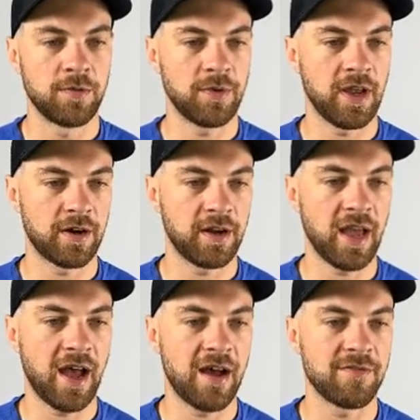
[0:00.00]
We already
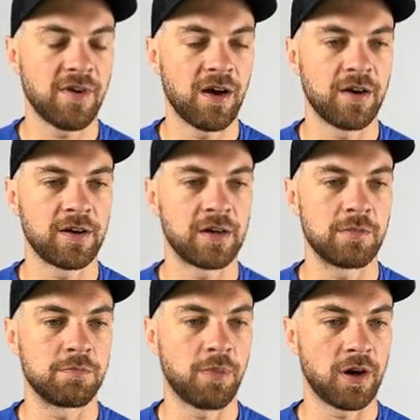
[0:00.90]
have
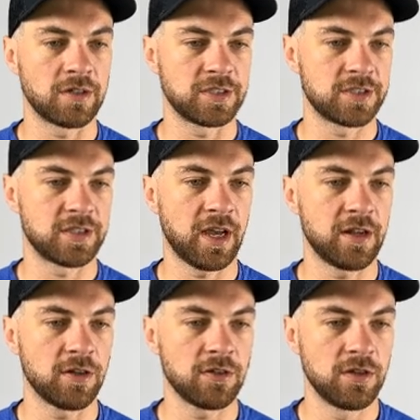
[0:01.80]
our parts
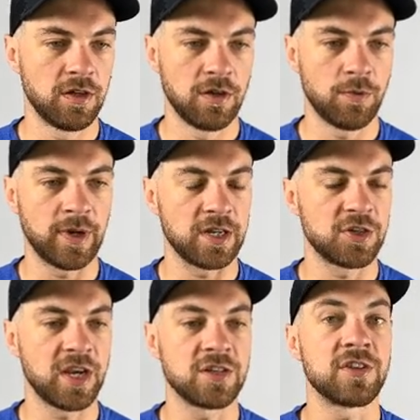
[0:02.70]
title. We can
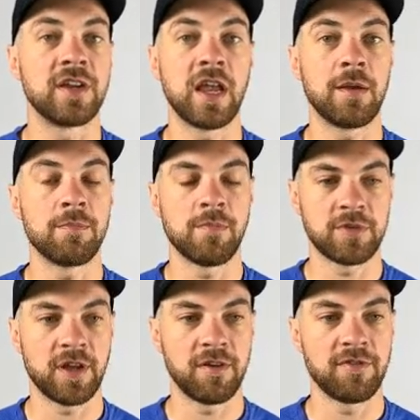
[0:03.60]
change the name
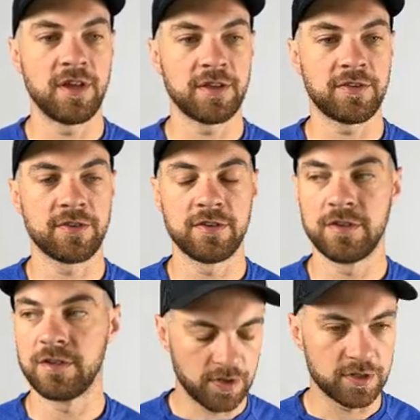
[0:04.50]
to, of this.
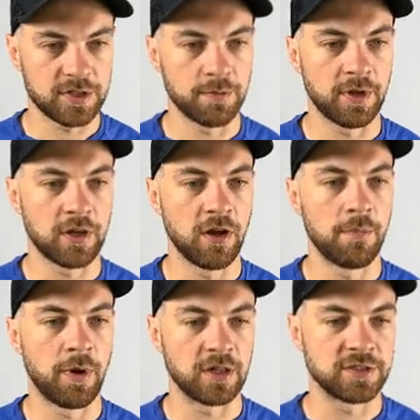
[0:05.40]
You simply pull up
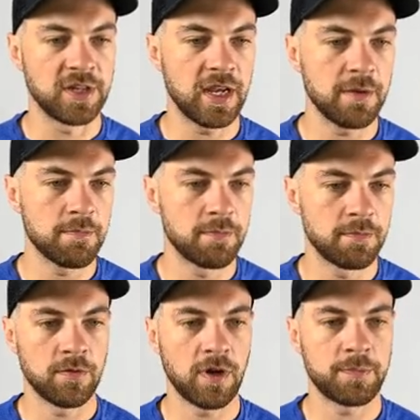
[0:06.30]
parts name.
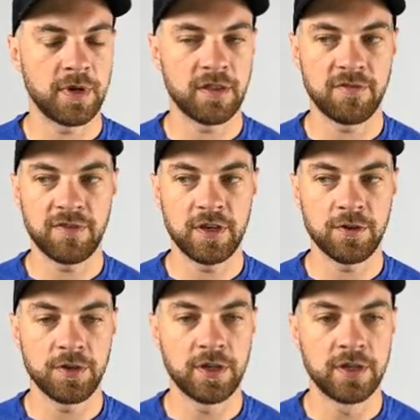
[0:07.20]
We'll update the
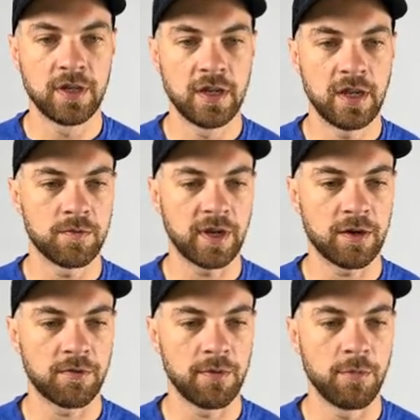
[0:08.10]
field. We
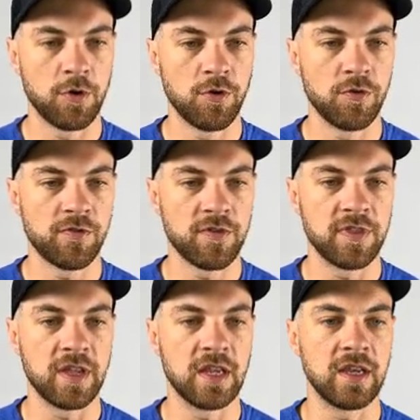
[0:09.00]
can remove
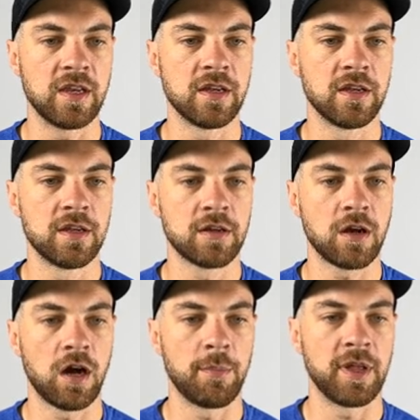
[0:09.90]
the
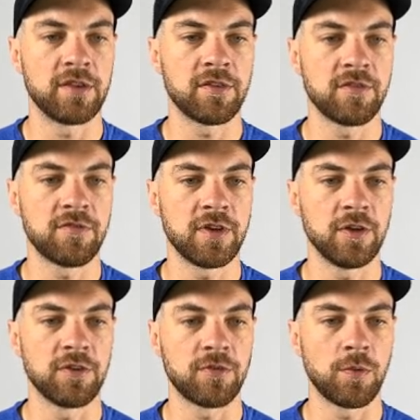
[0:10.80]
comments
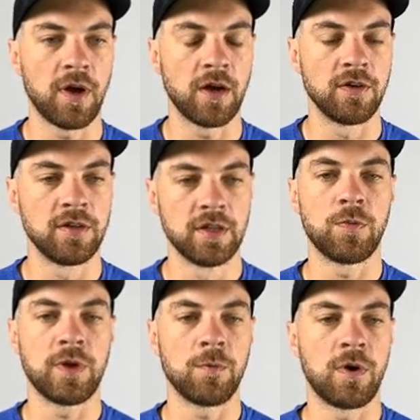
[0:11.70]
field as well.
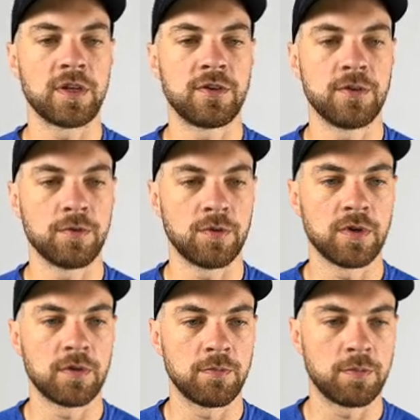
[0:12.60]
We want to
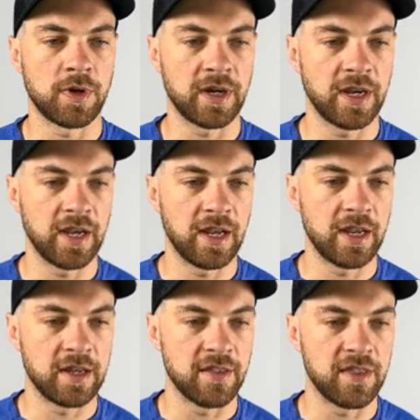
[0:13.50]
bring
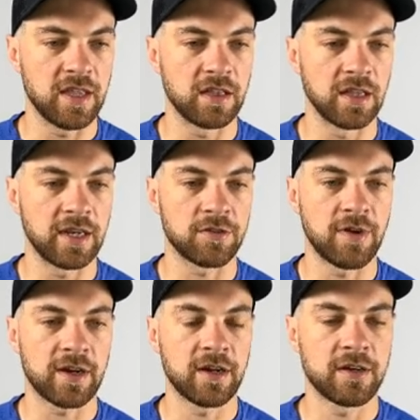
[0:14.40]
in the linked
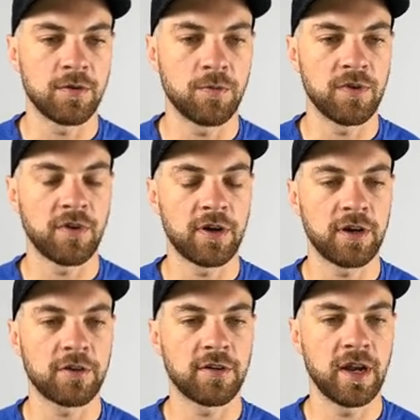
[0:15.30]
record we've already
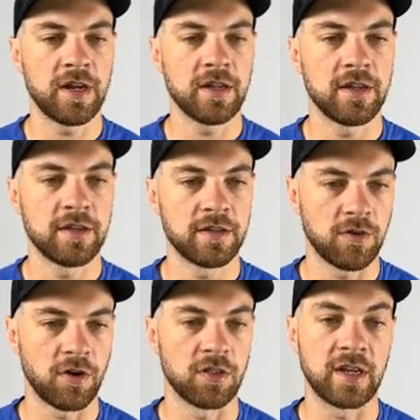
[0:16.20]
created,
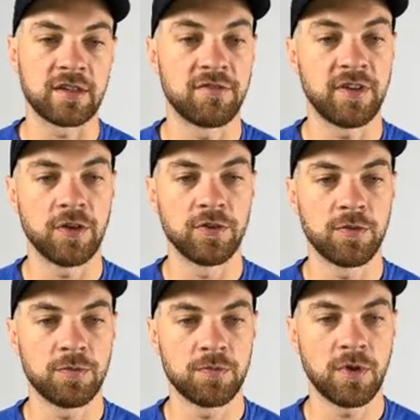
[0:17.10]
our linked field
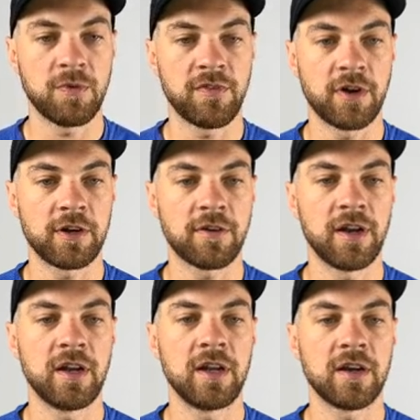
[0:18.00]
that we've already
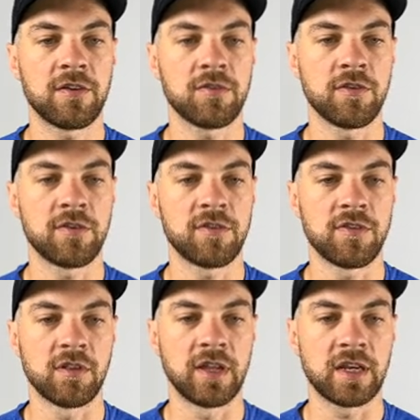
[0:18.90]
created here. So this is
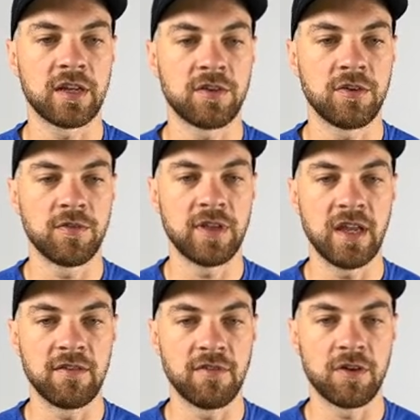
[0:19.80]
the link to the
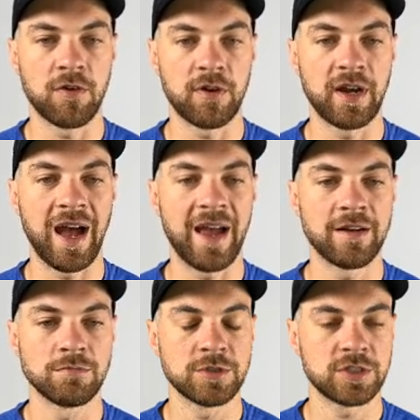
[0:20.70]
inventory
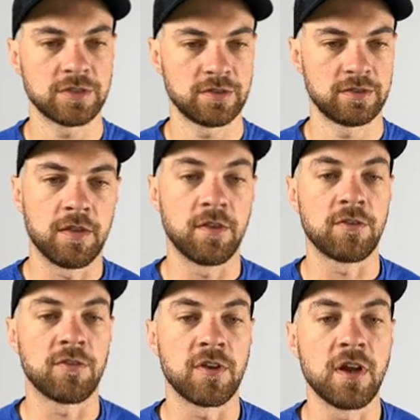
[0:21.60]
items. And this
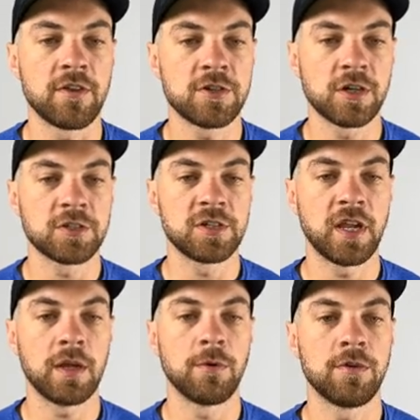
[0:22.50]
is another junction
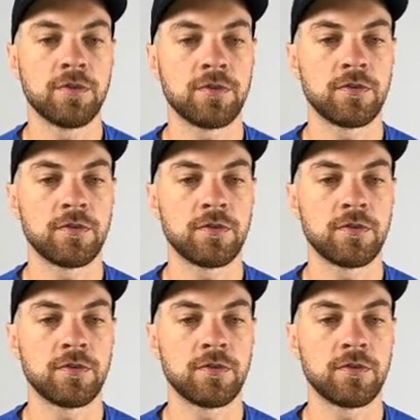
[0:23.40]
table.